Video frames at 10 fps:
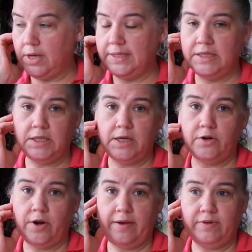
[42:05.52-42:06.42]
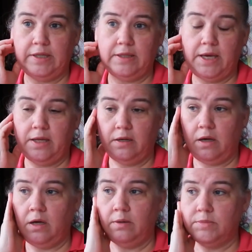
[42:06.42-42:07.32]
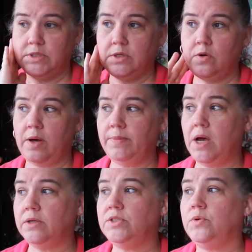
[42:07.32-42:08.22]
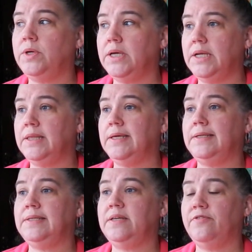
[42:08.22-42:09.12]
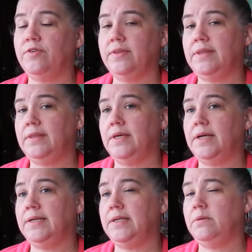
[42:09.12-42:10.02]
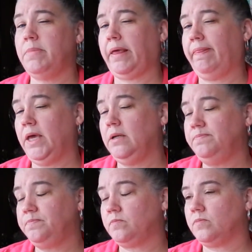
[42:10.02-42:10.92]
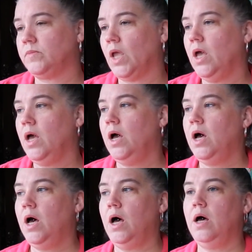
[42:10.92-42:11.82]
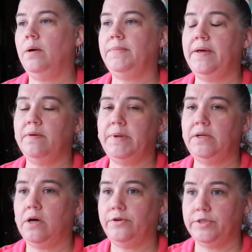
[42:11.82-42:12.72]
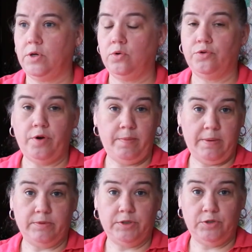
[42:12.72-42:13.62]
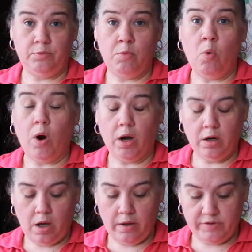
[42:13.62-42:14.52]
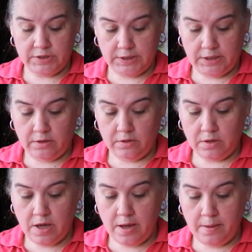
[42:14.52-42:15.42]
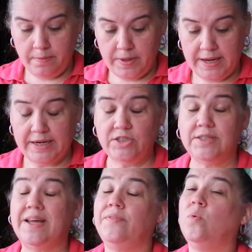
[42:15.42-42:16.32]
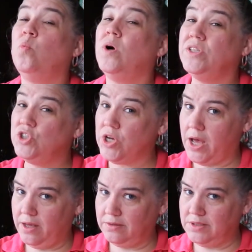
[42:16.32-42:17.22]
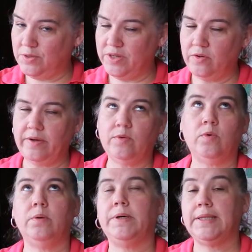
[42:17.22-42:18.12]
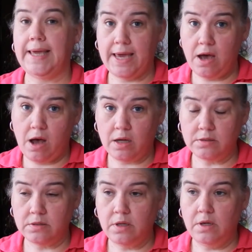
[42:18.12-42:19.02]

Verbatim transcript: I did a lot of crafting then. Um, so I'm not doing anything different that I did back then. Um, now that my daughter is older, I'm able to do more, obviously. Um, and I just have the one child, so I don't have to worry about the chaos